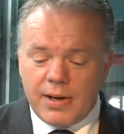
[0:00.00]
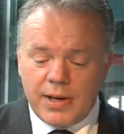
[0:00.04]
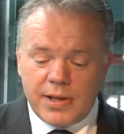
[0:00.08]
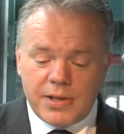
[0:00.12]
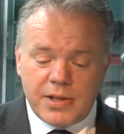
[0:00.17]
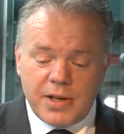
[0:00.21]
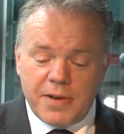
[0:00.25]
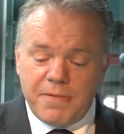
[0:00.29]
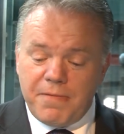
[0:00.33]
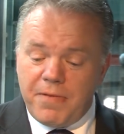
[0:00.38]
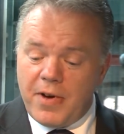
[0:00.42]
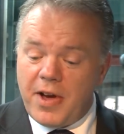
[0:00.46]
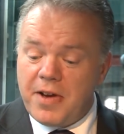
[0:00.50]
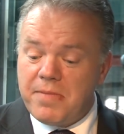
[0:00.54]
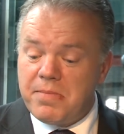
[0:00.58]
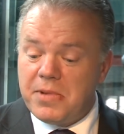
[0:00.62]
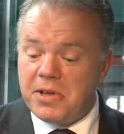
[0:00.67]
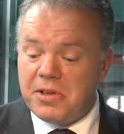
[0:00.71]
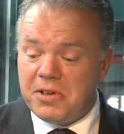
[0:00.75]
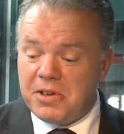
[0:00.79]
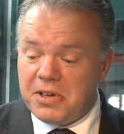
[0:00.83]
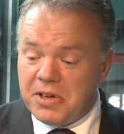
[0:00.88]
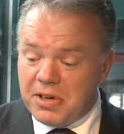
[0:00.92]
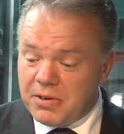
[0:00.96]
let's say, 5
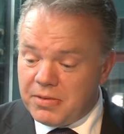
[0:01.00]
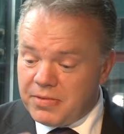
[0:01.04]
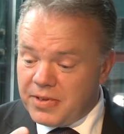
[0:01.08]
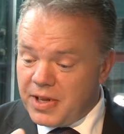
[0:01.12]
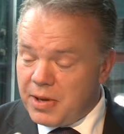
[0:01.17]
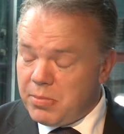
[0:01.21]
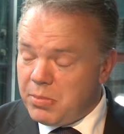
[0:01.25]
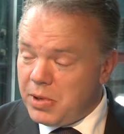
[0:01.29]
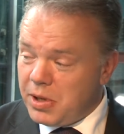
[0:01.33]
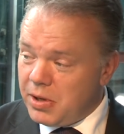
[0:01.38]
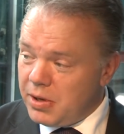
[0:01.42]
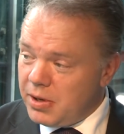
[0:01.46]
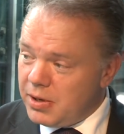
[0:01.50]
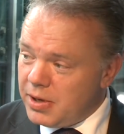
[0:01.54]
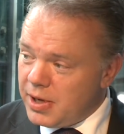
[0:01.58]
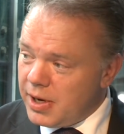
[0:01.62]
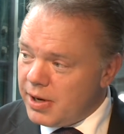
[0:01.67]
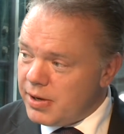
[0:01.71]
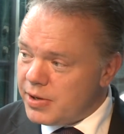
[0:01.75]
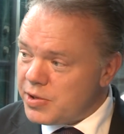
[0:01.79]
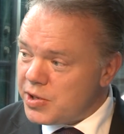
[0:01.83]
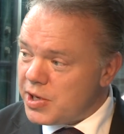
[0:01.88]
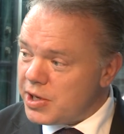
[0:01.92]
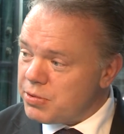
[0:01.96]
million here, 10 million
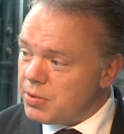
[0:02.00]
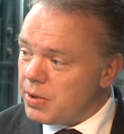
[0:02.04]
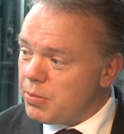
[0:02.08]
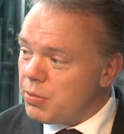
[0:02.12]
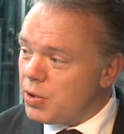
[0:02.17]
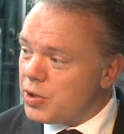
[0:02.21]
there, etc.,